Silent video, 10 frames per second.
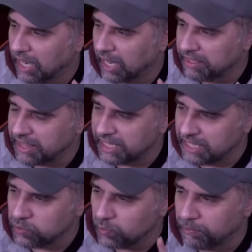I think
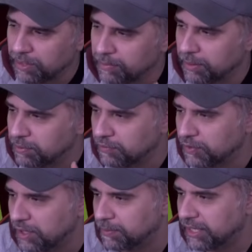this would be my
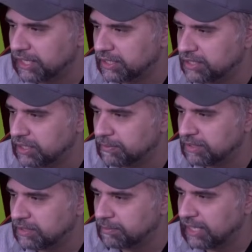preferred partnership.
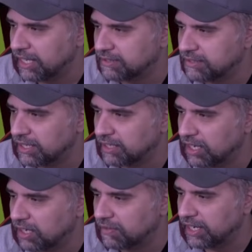This Dominguez
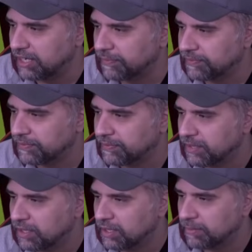Sangare,
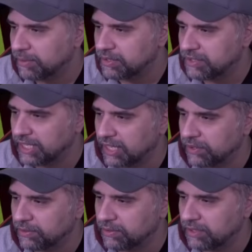
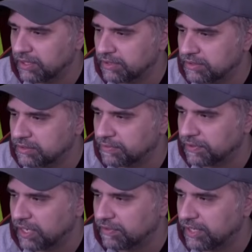Montiel
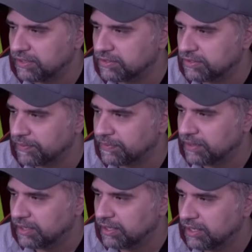Tavares,
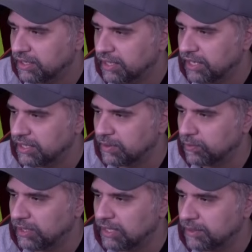and then
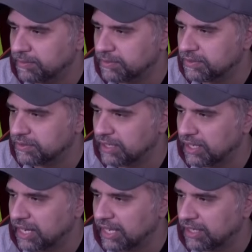Williams,
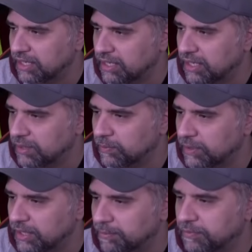Elanga, and
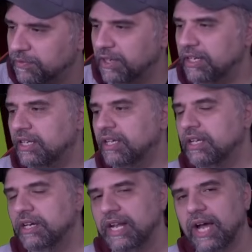Wood up front.
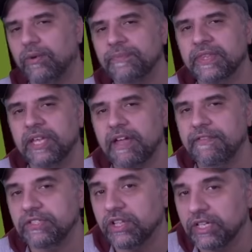Now, if
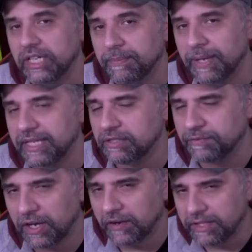he's not going to play
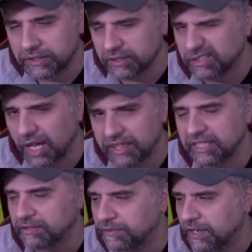Tavares, because I
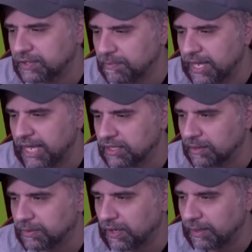think Tavares may end
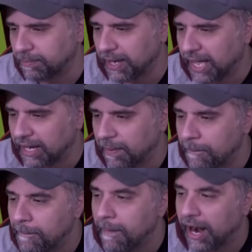up going back,
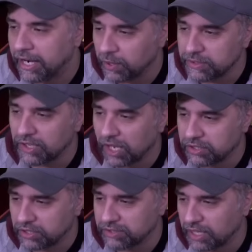I know it's
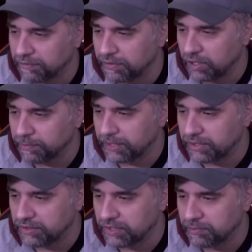harsh on Tuffalo
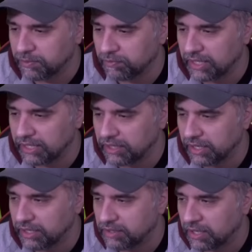because he's been really
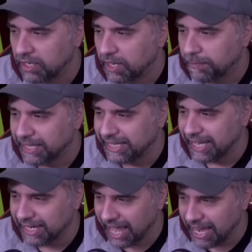good. But
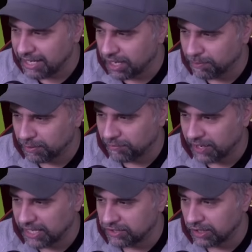again, Einar
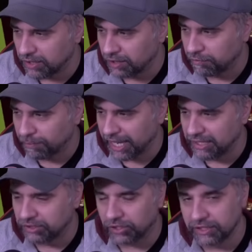provides a lot of
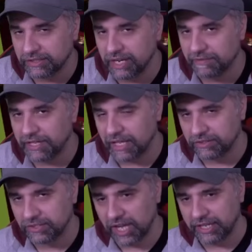pace on this
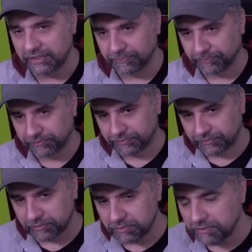left-hand side.
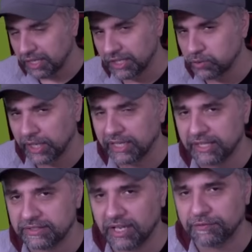He's quicker
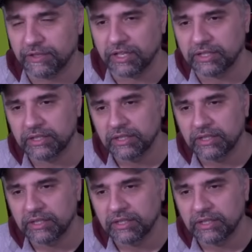than Tuffalo.